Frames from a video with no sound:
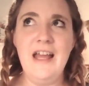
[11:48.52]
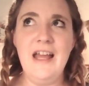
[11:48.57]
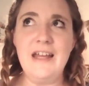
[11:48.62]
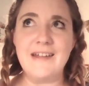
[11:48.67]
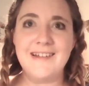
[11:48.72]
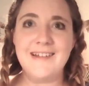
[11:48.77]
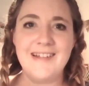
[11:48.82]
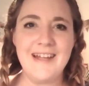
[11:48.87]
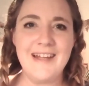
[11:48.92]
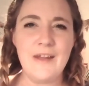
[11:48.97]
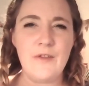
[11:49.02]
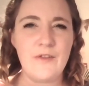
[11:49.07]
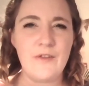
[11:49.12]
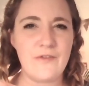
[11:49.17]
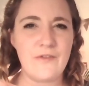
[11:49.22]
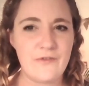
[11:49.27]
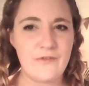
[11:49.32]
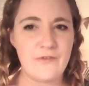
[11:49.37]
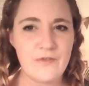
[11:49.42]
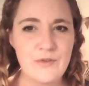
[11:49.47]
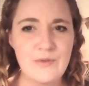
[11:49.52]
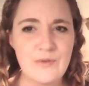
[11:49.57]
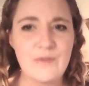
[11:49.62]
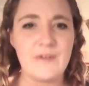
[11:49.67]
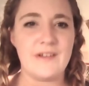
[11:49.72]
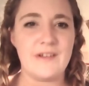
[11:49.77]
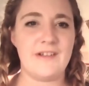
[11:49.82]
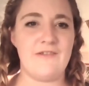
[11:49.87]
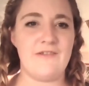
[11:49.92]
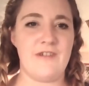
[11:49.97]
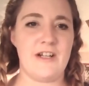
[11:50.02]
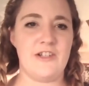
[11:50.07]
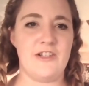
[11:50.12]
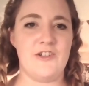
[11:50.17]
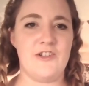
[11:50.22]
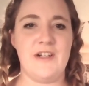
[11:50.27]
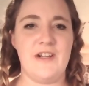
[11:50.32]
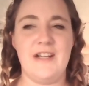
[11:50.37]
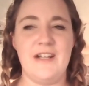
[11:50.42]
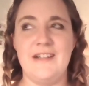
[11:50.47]
see through the
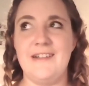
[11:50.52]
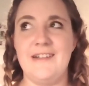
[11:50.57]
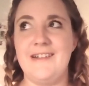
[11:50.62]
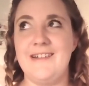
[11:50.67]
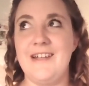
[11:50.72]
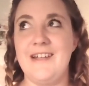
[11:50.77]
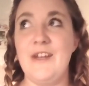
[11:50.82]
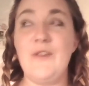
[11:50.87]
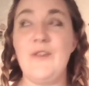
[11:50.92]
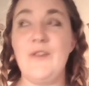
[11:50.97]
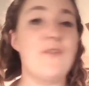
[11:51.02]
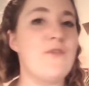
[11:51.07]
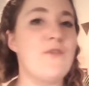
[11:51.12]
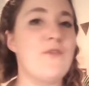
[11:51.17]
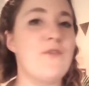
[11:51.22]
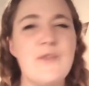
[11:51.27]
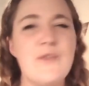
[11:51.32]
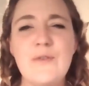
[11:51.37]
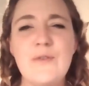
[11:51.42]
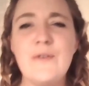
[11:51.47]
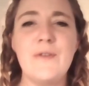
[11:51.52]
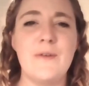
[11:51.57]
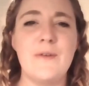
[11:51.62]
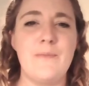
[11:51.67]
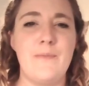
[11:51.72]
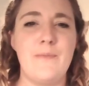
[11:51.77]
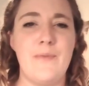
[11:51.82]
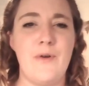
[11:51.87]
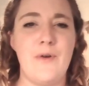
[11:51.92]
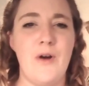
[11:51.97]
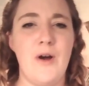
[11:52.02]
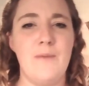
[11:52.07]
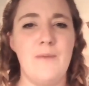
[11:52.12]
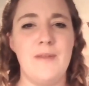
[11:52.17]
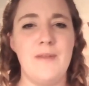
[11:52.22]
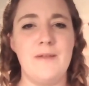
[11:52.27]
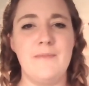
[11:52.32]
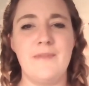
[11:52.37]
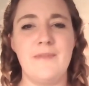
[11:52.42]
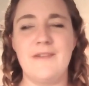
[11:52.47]
structure and see through the
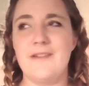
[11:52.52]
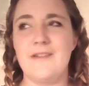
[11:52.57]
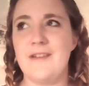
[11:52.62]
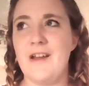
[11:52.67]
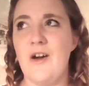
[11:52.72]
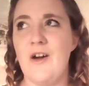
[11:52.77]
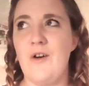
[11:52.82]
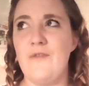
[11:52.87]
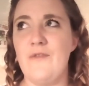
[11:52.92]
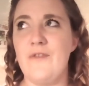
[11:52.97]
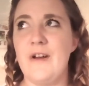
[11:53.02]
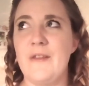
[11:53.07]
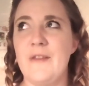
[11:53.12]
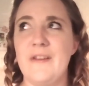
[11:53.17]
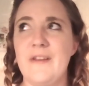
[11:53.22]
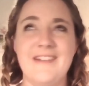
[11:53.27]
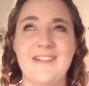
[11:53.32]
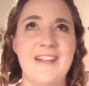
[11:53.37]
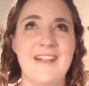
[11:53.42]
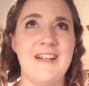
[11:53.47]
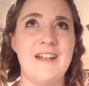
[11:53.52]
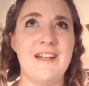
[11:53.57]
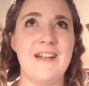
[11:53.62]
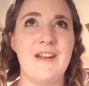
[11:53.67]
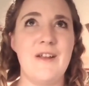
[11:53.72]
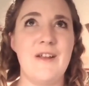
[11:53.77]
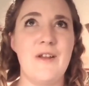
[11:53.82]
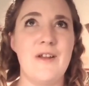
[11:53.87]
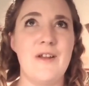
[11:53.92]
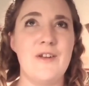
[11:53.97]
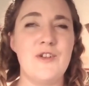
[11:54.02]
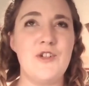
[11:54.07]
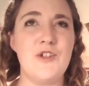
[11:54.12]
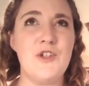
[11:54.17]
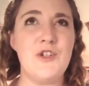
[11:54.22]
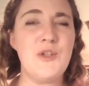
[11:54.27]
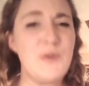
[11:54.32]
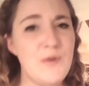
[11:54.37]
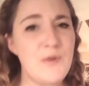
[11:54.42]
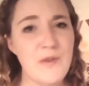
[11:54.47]
problems of others and
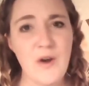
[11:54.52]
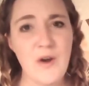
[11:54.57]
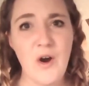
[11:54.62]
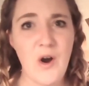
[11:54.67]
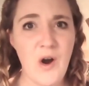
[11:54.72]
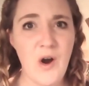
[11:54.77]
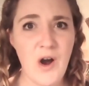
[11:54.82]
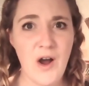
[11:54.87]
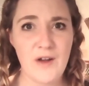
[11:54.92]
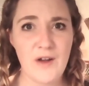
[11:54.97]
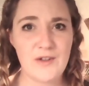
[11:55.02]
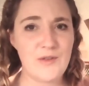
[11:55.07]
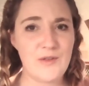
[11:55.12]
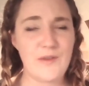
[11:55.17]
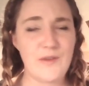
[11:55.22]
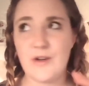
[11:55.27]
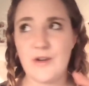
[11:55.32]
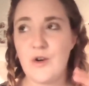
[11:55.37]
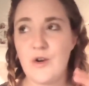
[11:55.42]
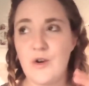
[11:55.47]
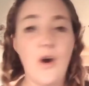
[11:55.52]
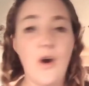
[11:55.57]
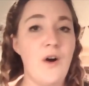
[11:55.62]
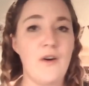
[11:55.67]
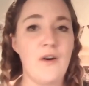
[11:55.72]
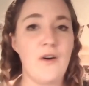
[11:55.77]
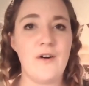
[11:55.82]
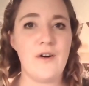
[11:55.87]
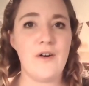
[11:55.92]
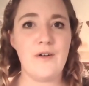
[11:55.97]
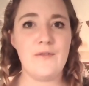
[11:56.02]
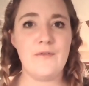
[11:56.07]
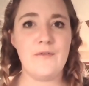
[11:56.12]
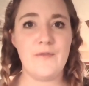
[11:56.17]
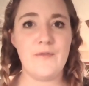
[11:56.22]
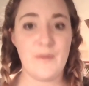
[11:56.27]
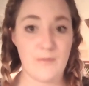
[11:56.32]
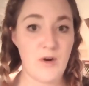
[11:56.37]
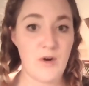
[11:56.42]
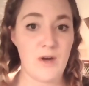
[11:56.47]
to the core of
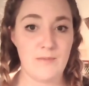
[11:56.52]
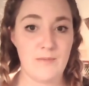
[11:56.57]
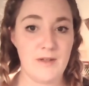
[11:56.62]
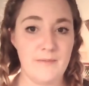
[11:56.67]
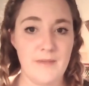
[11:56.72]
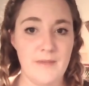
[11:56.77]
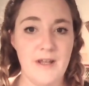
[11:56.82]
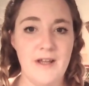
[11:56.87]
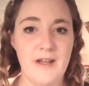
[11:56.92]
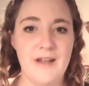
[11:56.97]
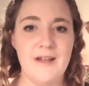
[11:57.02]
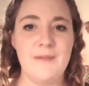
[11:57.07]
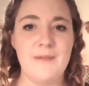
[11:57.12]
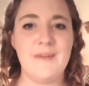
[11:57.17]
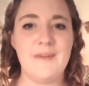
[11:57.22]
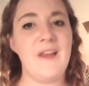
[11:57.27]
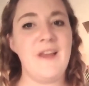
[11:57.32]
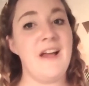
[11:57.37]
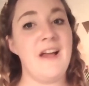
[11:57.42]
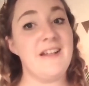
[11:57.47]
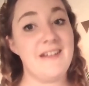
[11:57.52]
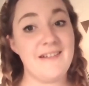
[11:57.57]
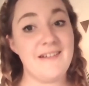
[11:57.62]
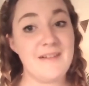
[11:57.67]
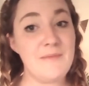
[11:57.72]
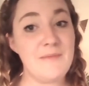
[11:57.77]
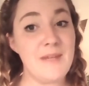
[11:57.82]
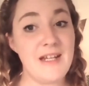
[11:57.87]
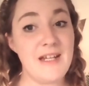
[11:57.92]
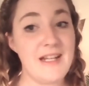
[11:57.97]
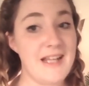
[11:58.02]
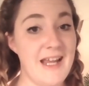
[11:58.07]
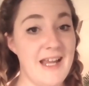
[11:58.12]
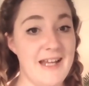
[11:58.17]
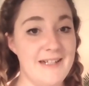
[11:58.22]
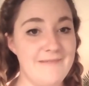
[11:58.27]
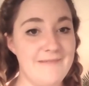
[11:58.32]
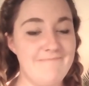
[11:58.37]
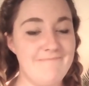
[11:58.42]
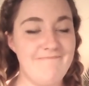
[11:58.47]
the problem. That doesn't mean,
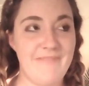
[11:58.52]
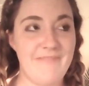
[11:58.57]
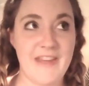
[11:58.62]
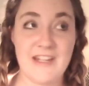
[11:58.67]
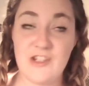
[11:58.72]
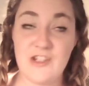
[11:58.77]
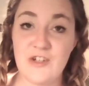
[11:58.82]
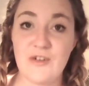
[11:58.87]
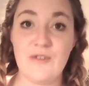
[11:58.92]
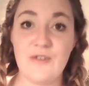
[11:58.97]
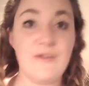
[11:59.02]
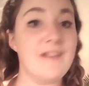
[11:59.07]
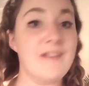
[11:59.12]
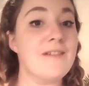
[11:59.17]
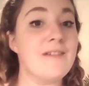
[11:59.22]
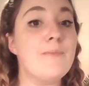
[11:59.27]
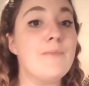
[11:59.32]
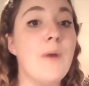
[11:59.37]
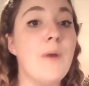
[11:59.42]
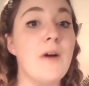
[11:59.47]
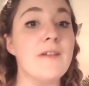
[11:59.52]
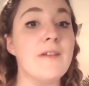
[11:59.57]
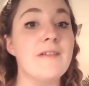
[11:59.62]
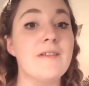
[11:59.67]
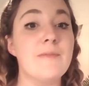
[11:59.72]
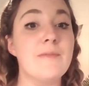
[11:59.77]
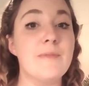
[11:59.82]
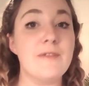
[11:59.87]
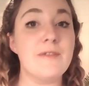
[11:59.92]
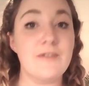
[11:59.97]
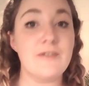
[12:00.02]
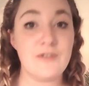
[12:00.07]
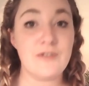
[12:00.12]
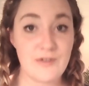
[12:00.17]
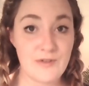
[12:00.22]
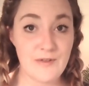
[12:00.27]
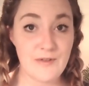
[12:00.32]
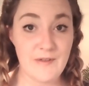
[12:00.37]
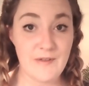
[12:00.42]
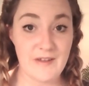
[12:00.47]
again, that you're responsible to
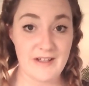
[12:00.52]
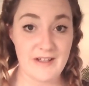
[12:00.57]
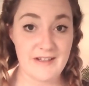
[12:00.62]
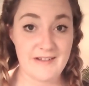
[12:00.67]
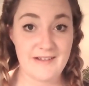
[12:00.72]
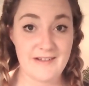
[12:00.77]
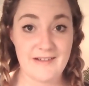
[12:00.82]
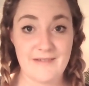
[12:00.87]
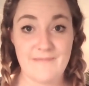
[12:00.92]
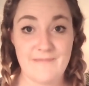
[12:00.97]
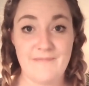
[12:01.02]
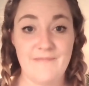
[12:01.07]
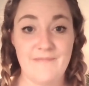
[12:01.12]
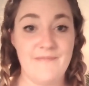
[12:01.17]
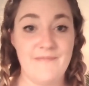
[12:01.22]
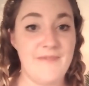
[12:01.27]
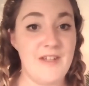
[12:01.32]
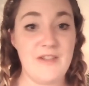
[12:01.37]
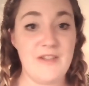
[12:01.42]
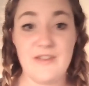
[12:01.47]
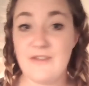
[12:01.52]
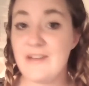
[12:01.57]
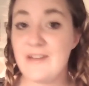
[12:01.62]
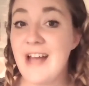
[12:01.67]
do this. You don't